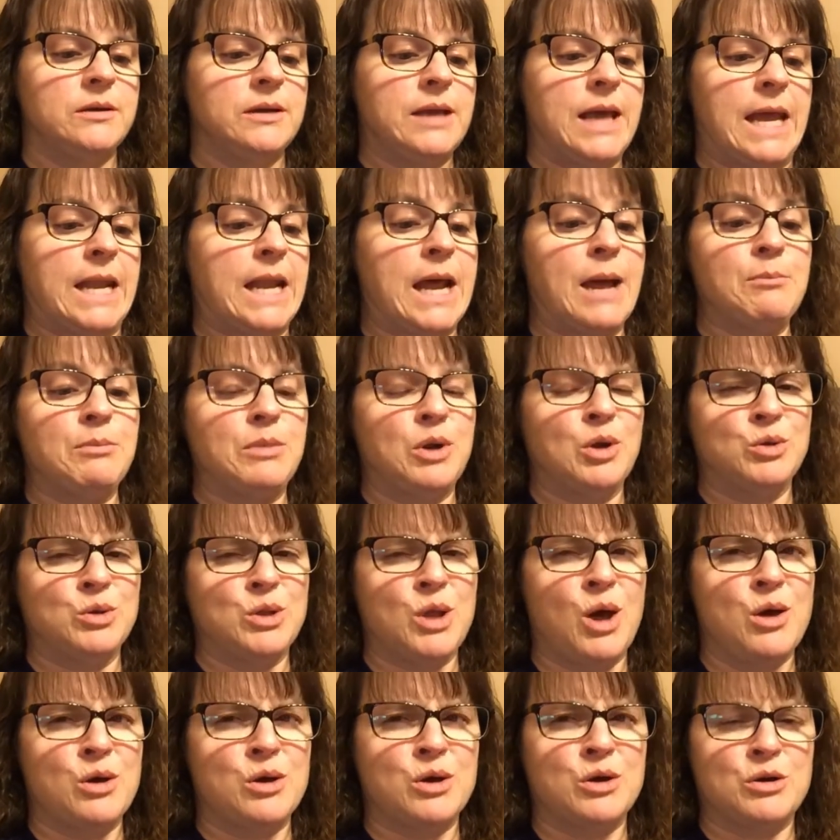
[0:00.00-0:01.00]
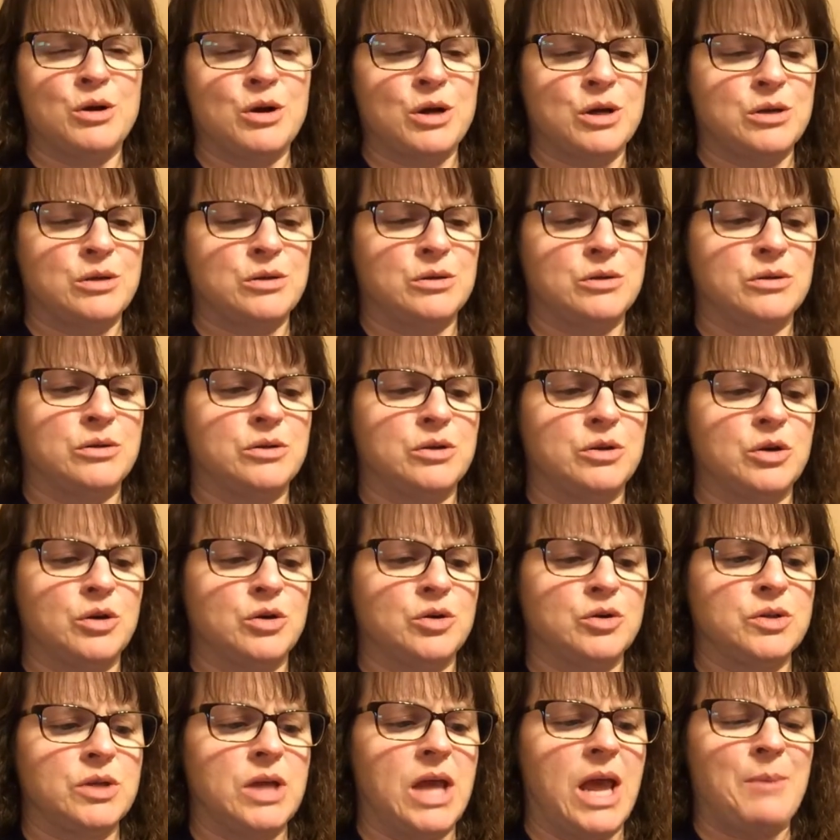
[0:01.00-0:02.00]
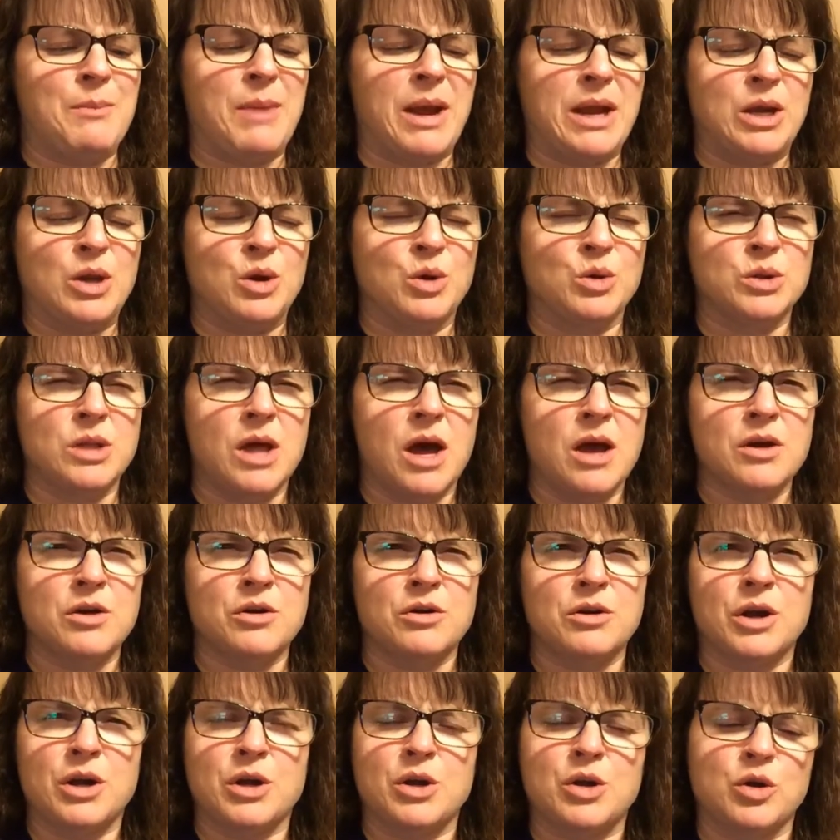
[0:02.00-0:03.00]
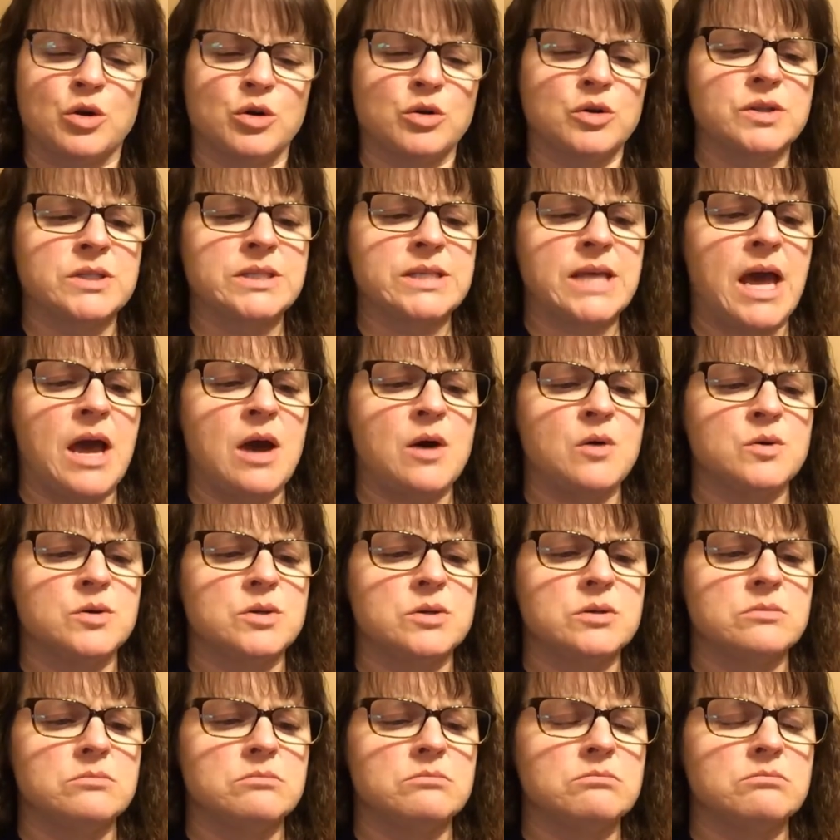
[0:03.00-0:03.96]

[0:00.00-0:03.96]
And I'm no longer a girl. Am I no longer a Girl Scout?